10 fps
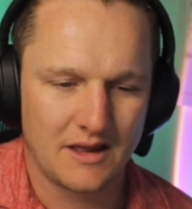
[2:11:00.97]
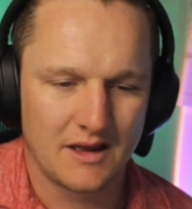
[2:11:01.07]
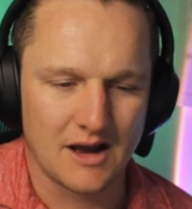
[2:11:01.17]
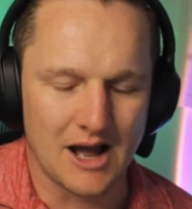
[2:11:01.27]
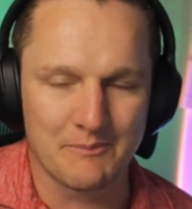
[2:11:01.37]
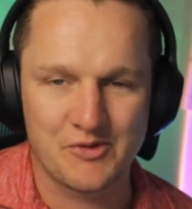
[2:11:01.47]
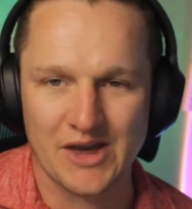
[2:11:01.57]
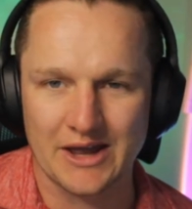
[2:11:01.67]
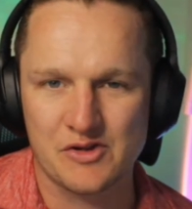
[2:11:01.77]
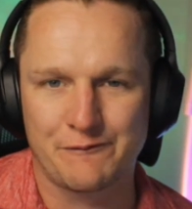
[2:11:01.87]
I'm
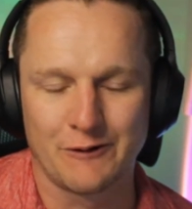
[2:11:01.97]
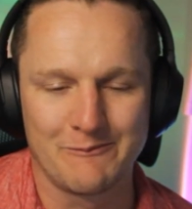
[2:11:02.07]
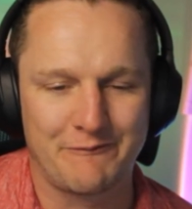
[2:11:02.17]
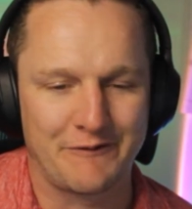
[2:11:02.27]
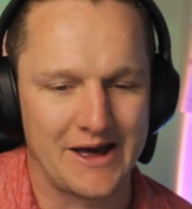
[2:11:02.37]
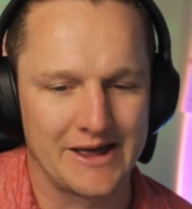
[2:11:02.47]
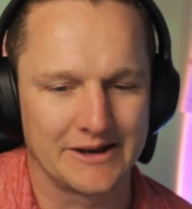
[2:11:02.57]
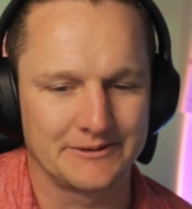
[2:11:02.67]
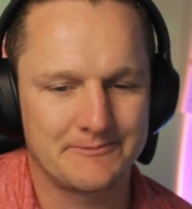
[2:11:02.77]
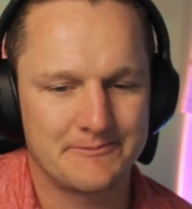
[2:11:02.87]
sad as a Fulham
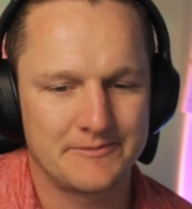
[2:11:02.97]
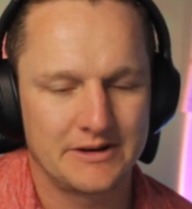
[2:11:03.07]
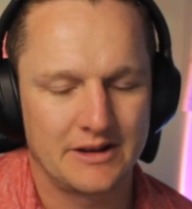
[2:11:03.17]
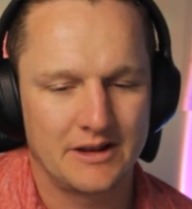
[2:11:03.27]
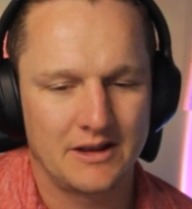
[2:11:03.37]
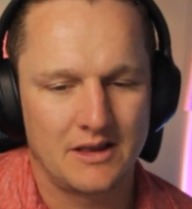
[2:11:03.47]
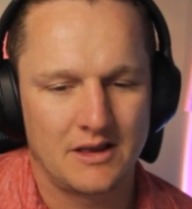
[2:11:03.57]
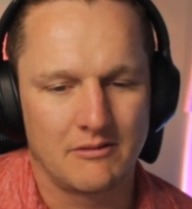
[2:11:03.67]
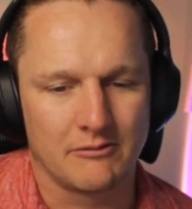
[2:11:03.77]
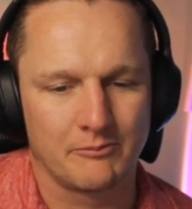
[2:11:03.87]
fan
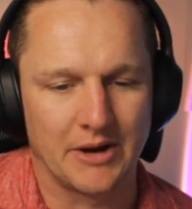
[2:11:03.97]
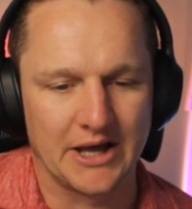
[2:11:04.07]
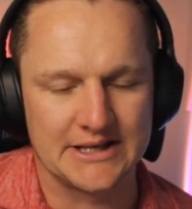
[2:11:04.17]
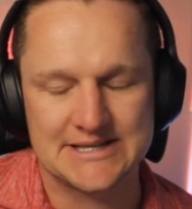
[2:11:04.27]
but